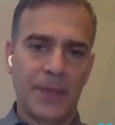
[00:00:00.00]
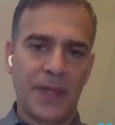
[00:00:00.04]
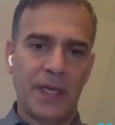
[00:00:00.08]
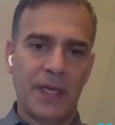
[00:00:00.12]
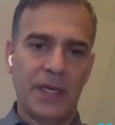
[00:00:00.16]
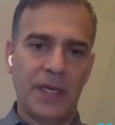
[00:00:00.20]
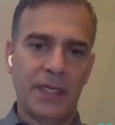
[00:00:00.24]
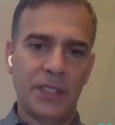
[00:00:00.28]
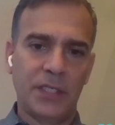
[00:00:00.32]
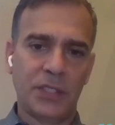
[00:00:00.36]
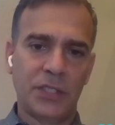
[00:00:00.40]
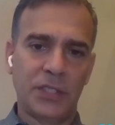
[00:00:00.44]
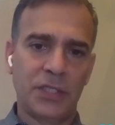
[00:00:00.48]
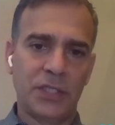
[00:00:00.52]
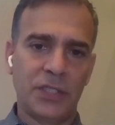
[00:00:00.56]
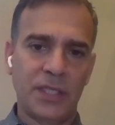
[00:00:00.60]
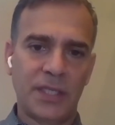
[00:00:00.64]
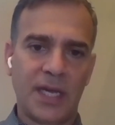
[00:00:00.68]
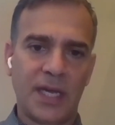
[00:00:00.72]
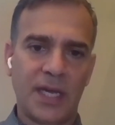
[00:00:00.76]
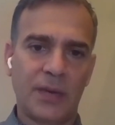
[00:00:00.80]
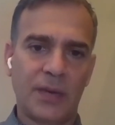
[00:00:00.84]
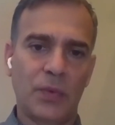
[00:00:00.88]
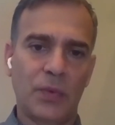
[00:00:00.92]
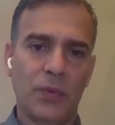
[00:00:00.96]
In addition to
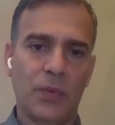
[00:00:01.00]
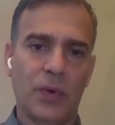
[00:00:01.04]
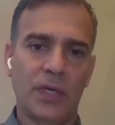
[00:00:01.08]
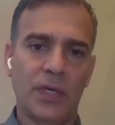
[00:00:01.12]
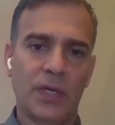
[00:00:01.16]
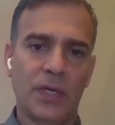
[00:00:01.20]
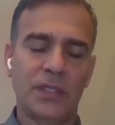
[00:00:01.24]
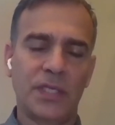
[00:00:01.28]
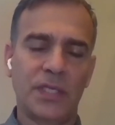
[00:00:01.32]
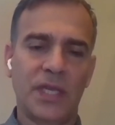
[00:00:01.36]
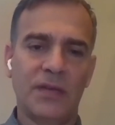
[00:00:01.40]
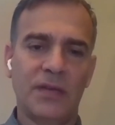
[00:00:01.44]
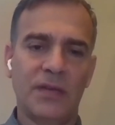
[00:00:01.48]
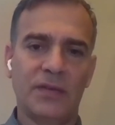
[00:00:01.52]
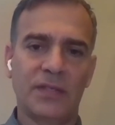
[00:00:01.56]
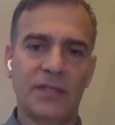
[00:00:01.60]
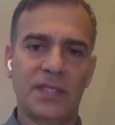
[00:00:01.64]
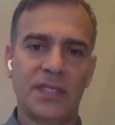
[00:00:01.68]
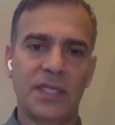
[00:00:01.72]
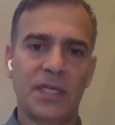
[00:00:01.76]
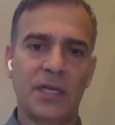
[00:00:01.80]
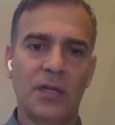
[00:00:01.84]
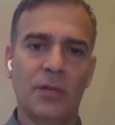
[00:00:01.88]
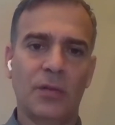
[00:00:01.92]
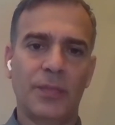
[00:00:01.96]
that, we wanted to give a
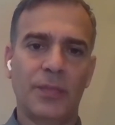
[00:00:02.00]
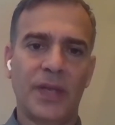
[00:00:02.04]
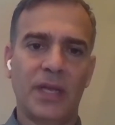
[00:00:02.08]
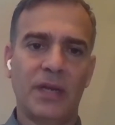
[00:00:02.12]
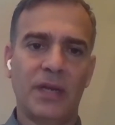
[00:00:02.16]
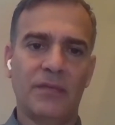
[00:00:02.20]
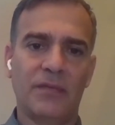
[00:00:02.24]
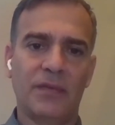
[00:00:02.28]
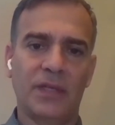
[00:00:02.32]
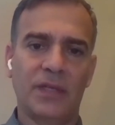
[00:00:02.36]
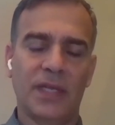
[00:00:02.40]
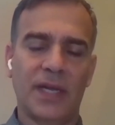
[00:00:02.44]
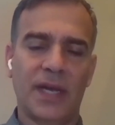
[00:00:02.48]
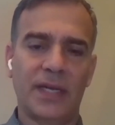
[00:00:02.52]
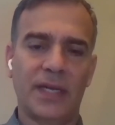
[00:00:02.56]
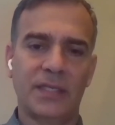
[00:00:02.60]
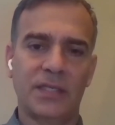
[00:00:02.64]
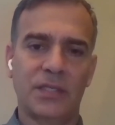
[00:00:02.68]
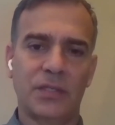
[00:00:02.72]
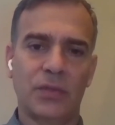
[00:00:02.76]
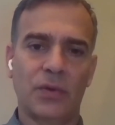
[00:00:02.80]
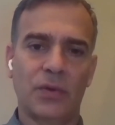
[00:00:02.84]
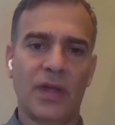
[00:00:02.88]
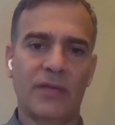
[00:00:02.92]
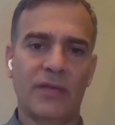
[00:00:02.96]
single pane of glass
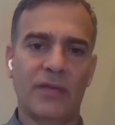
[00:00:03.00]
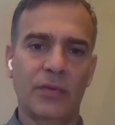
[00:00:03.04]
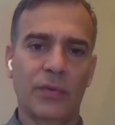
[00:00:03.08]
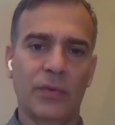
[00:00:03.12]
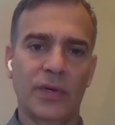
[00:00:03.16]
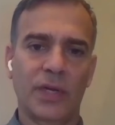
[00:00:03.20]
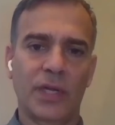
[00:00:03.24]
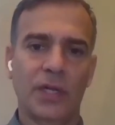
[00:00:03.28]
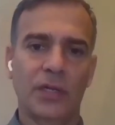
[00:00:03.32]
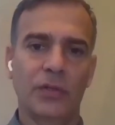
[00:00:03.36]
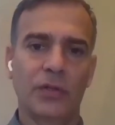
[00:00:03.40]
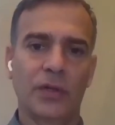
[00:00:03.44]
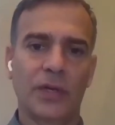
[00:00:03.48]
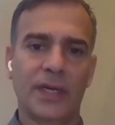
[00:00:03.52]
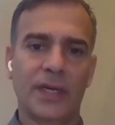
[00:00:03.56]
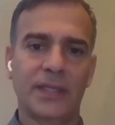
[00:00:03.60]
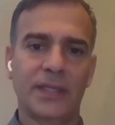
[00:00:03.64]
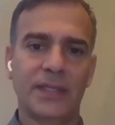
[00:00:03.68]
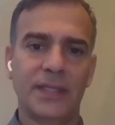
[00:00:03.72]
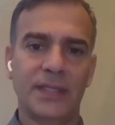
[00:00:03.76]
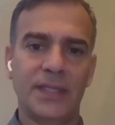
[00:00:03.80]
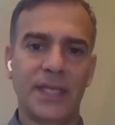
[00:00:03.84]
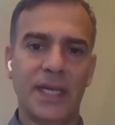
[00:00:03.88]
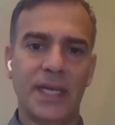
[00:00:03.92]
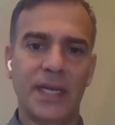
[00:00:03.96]
so everyone can look at
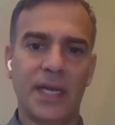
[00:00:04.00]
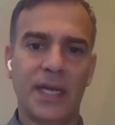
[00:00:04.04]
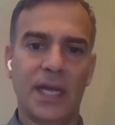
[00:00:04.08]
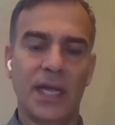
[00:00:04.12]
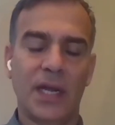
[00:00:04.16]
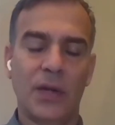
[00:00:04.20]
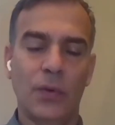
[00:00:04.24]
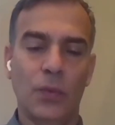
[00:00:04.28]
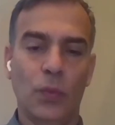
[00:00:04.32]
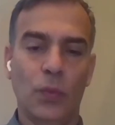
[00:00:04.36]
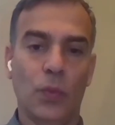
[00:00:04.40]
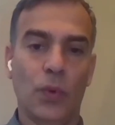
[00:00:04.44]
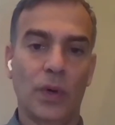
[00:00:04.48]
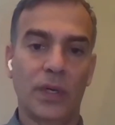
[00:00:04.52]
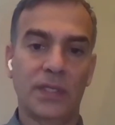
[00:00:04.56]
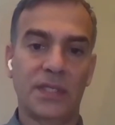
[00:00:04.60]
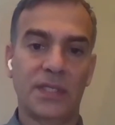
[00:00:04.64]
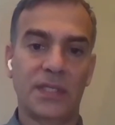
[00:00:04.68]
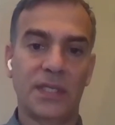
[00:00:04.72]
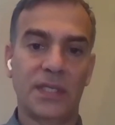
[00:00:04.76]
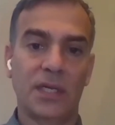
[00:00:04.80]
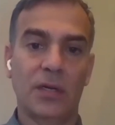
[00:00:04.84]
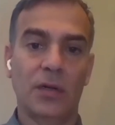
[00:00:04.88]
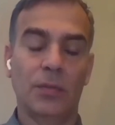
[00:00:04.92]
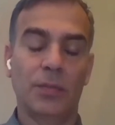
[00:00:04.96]
the data in one
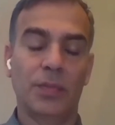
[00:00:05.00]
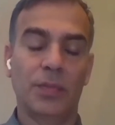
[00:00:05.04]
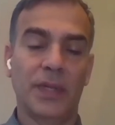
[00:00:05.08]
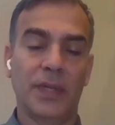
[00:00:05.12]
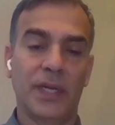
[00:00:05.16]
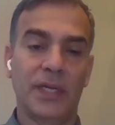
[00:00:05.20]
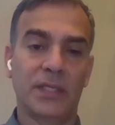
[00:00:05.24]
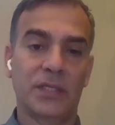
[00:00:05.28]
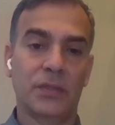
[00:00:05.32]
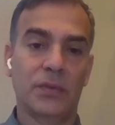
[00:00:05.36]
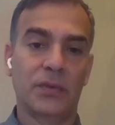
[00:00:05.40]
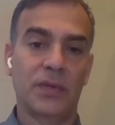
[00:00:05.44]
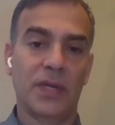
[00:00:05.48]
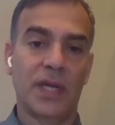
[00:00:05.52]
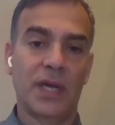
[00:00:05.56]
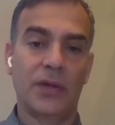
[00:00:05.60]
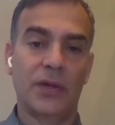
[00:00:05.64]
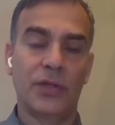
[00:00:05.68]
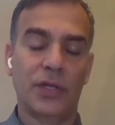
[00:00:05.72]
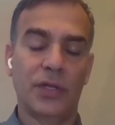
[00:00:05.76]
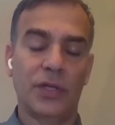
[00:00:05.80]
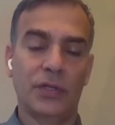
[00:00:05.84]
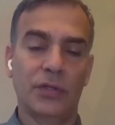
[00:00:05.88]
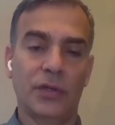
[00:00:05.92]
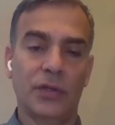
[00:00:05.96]
single place. So now
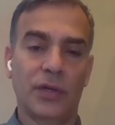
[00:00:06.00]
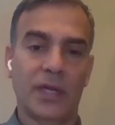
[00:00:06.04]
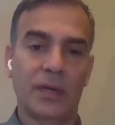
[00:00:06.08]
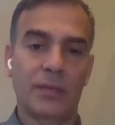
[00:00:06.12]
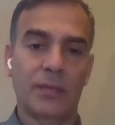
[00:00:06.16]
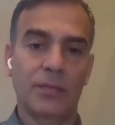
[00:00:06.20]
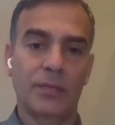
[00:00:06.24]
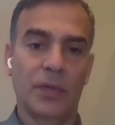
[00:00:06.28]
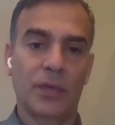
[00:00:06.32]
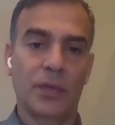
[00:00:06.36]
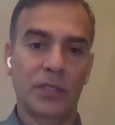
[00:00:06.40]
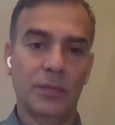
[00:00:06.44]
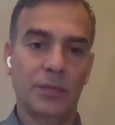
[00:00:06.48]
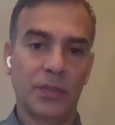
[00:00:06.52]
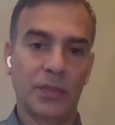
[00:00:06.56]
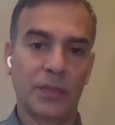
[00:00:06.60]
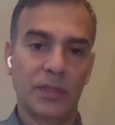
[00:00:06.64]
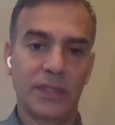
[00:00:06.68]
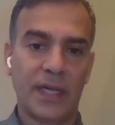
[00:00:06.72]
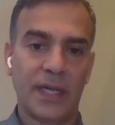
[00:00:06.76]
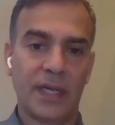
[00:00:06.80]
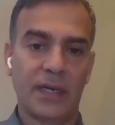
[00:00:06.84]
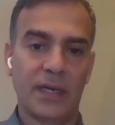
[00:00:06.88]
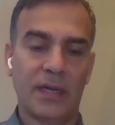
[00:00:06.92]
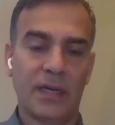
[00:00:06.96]
you can look at multiple
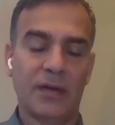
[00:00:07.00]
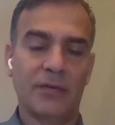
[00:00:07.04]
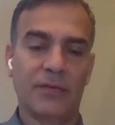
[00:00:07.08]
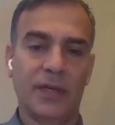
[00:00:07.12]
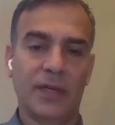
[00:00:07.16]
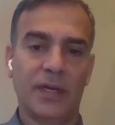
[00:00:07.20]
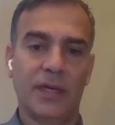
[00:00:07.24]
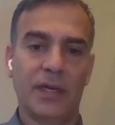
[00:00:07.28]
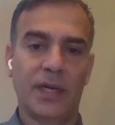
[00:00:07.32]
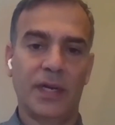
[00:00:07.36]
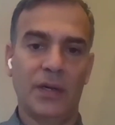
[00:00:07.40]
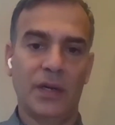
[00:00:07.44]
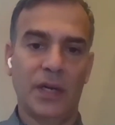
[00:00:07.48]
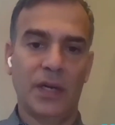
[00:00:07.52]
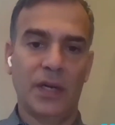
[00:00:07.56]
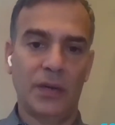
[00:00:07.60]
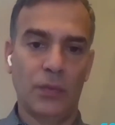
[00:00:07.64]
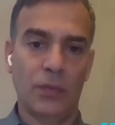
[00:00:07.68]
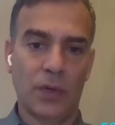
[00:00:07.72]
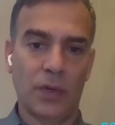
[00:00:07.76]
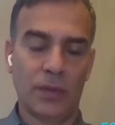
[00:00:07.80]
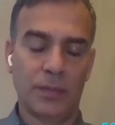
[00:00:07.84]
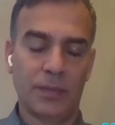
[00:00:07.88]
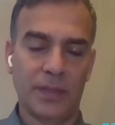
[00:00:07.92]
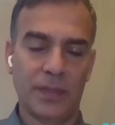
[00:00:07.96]
data in
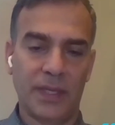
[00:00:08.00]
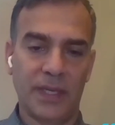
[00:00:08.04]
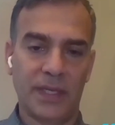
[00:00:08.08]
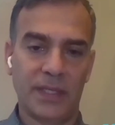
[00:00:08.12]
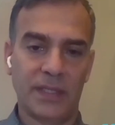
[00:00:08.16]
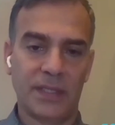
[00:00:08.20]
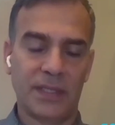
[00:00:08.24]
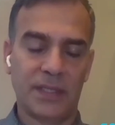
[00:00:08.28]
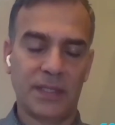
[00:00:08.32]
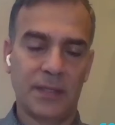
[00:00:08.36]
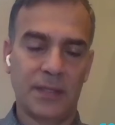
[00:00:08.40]
one place.